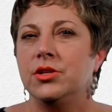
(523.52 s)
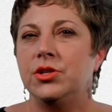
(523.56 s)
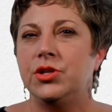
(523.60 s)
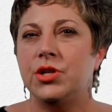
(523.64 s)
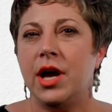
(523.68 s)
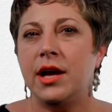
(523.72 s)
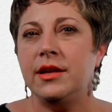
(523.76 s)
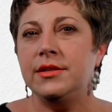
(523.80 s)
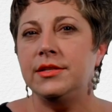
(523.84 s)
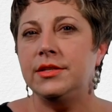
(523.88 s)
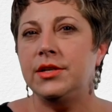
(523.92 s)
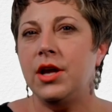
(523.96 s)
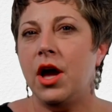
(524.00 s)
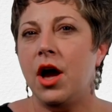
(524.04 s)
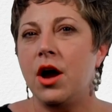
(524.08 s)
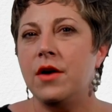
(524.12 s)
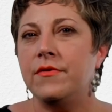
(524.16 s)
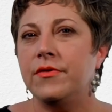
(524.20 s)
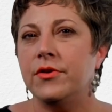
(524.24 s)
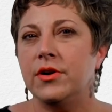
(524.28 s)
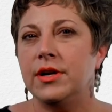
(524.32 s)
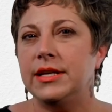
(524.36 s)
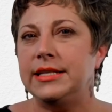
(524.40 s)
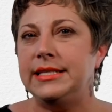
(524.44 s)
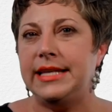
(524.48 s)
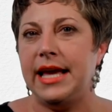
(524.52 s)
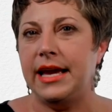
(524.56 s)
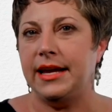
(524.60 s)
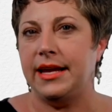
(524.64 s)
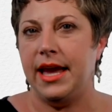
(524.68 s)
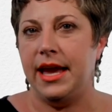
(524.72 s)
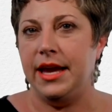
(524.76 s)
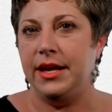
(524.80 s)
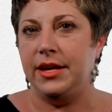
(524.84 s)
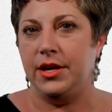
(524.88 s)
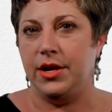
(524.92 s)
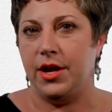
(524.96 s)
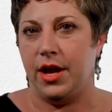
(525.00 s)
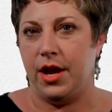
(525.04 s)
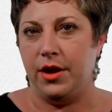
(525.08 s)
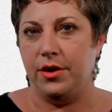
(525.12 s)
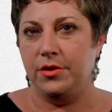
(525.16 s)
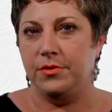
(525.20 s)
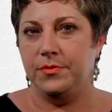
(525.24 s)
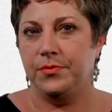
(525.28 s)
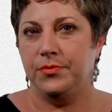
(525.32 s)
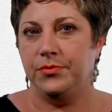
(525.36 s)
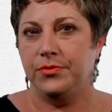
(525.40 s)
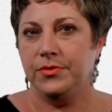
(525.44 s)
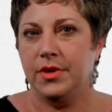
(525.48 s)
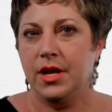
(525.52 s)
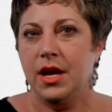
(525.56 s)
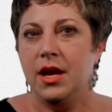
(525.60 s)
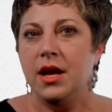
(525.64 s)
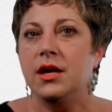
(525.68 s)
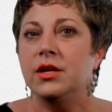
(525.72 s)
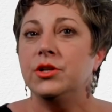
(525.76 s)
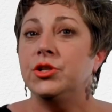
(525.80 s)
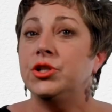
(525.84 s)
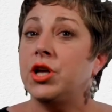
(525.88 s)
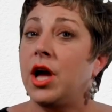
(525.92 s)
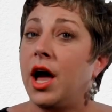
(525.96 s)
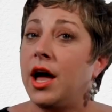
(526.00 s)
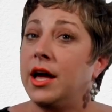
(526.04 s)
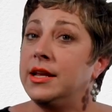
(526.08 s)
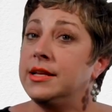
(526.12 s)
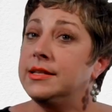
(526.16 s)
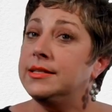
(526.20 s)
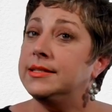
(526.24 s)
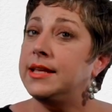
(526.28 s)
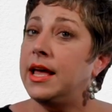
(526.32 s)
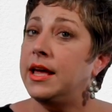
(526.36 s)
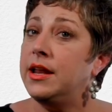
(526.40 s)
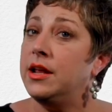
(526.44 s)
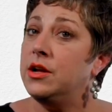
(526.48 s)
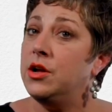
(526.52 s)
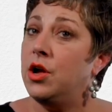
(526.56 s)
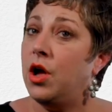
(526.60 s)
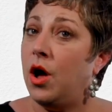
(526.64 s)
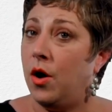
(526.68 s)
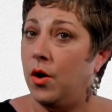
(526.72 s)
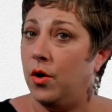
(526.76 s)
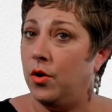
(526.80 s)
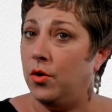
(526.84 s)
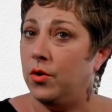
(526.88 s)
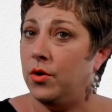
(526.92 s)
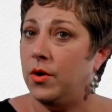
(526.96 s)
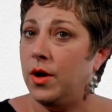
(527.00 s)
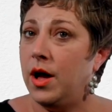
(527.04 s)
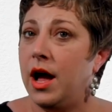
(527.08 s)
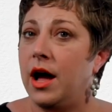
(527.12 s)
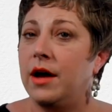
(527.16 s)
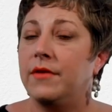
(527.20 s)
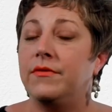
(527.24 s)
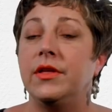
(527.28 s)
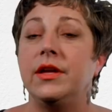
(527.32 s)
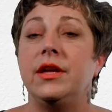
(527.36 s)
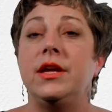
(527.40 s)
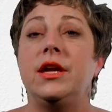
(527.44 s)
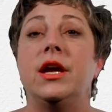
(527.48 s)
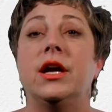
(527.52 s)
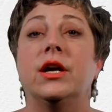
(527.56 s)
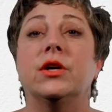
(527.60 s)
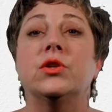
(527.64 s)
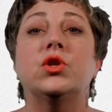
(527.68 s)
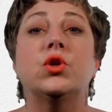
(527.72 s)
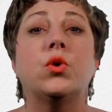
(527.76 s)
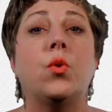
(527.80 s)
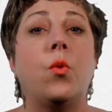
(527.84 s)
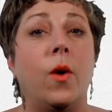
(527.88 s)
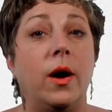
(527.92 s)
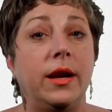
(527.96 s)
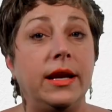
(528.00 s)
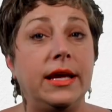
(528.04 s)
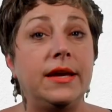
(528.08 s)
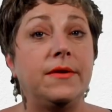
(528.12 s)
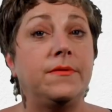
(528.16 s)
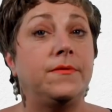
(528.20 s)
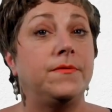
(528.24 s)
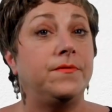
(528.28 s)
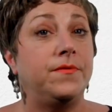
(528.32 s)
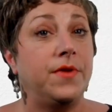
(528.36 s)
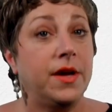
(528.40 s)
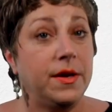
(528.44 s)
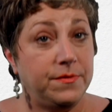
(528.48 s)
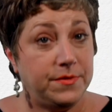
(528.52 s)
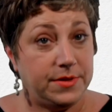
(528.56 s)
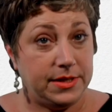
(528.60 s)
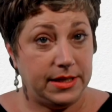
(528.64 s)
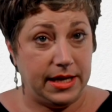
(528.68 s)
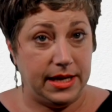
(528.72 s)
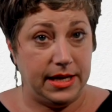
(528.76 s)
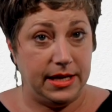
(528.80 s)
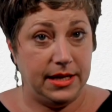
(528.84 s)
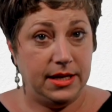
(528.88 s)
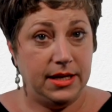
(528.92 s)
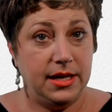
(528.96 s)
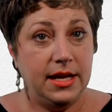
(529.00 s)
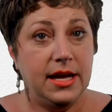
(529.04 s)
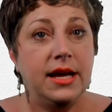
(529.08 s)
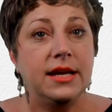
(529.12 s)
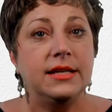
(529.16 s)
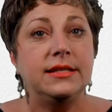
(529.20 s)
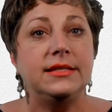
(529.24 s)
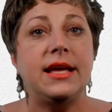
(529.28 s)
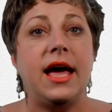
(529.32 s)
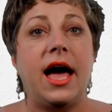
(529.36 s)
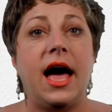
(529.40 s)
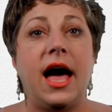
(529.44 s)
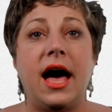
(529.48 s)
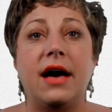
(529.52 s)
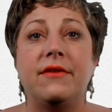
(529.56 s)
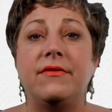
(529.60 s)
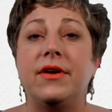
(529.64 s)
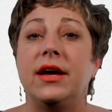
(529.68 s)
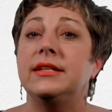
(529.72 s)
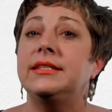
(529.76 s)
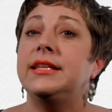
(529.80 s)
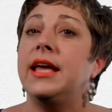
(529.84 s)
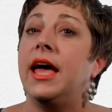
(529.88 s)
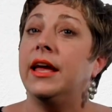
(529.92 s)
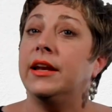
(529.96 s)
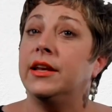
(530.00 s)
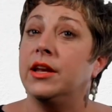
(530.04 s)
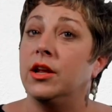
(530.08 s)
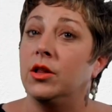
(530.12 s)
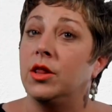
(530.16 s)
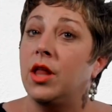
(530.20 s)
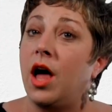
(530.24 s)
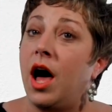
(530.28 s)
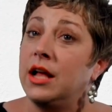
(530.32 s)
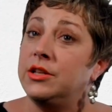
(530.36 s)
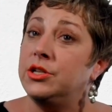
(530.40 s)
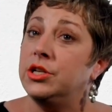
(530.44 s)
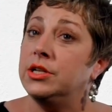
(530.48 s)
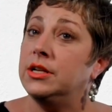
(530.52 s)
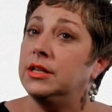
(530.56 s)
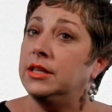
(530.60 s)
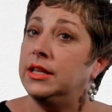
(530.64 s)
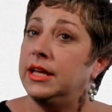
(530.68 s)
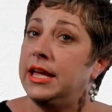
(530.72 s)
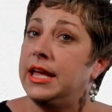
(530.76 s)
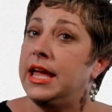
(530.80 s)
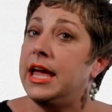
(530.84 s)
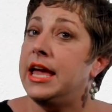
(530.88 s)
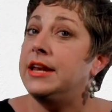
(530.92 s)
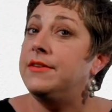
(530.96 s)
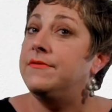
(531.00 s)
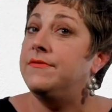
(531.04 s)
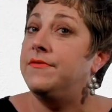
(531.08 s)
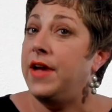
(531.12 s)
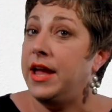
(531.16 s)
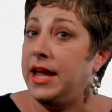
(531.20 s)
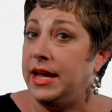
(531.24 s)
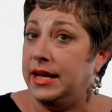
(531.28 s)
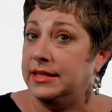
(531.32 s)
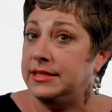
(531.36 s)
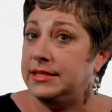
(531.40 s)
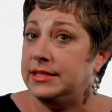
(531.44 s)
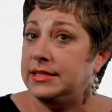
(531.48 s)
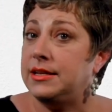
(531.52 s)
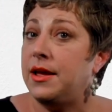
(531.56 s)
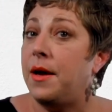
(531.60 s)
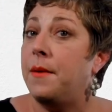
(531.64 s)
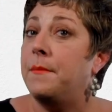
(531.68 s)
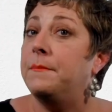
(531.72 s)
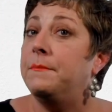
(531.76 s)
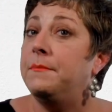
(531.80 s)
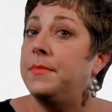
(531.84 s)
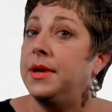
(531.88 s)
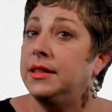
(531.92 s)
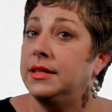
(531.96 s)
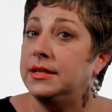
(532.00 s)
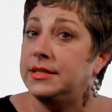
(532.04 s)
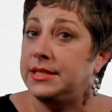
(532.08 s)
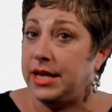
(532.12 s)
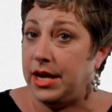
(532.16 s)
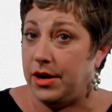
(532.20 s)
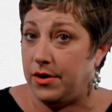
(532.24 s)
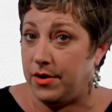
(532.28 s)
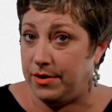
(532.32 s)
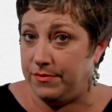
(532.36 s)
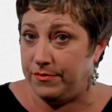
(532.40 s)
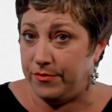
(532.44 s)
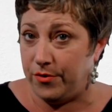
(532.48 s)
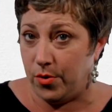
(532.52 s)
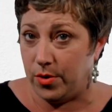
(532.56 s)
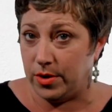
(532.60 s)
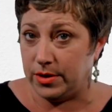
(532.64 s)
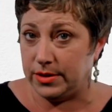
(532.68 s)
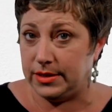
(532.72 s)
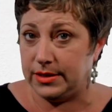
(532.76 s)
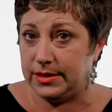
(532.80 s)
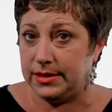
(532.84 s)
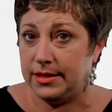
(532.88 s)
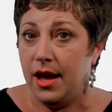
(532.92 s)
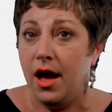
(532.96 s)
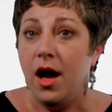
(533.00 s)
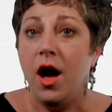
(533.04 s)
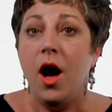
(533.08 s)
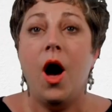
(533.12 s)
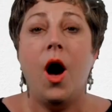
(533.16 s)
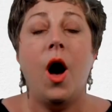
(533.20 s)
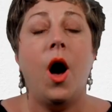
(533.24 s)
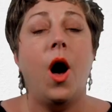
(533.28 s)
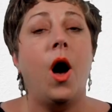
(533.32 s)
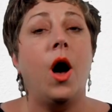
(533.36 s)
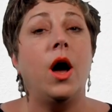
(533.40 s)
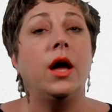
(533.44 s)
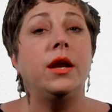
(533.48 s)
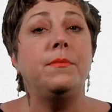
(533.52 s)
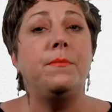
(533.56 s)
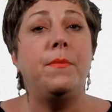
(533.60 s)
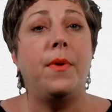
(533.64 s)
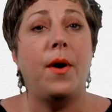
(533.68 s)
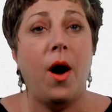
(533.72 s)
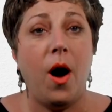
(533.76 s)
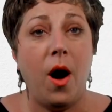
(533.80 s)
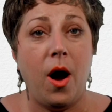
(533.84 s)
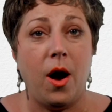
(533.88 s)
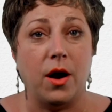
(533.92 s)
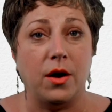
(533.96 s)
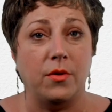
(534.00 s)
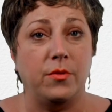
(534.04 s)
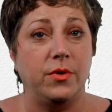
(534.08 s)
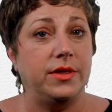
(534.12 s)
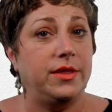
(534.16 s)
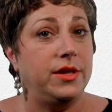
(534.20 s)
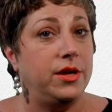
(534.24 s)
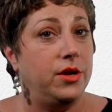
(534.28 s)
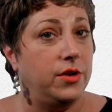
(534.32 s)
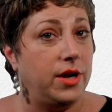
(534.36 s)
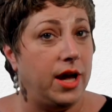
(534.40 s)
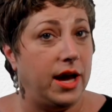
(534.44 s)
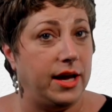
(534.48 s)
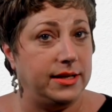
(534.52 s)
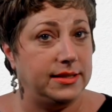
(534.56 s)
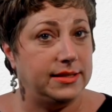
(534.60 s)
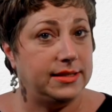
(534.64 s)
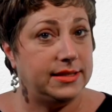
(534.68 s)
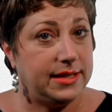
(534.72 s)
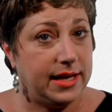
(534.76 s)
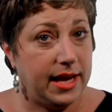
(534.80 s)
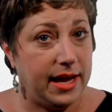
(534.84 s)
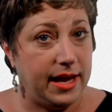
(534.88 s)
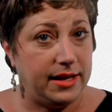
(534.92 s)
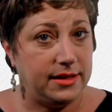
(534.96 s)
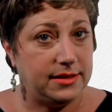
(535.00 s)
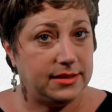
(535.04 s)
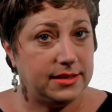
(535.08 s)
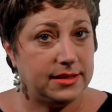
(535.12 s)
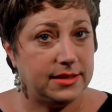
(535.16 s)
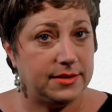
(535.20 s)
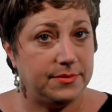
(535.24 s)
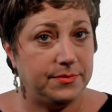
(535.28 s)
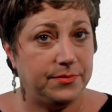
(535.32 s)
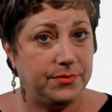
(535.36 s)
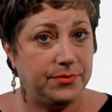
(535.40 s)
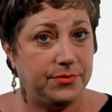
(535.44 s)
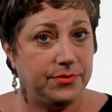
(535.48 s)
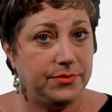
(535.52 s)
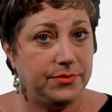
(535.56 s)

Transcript: Just over a decade ago, China set a goal of the year 2050 to have a technologically advanced military force on par with the United States.